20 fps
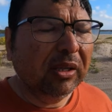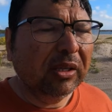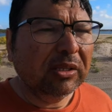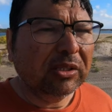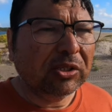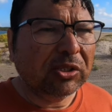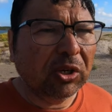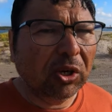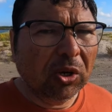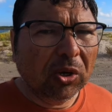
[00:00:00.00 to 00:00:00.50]

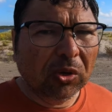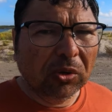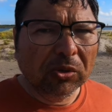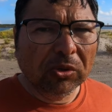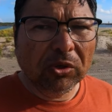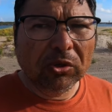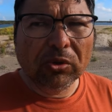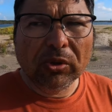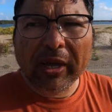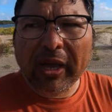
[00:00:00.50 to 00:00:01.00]
So
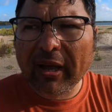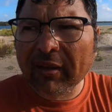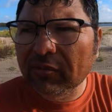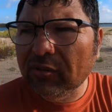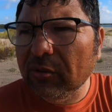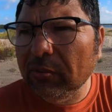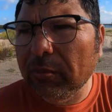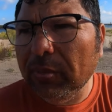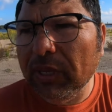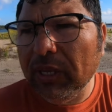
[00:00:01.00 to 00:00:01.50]
you have
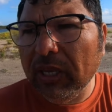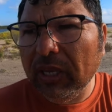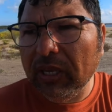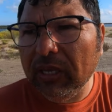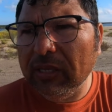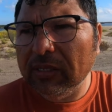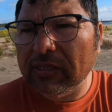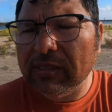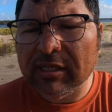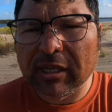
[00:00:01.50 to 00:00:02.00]
to
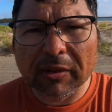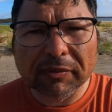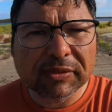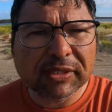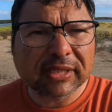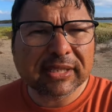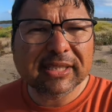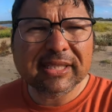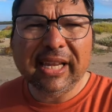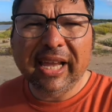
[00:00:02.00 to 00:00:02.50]
be
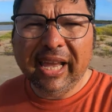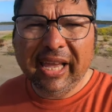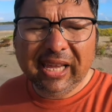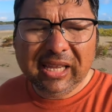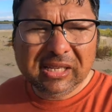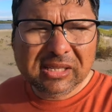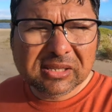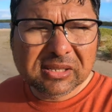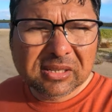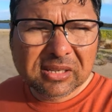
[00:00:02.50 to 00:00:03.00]

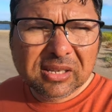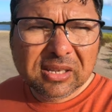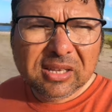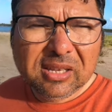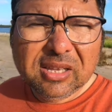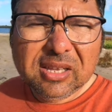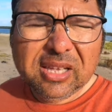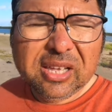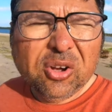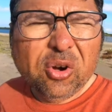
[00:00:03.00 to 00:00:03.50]
self-sustained,
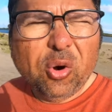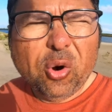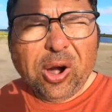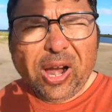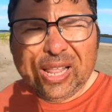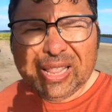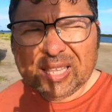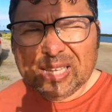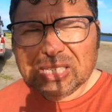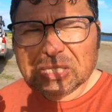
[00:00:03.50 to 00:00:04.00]

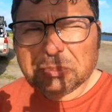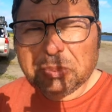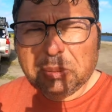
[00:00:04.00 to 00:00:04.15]
or at least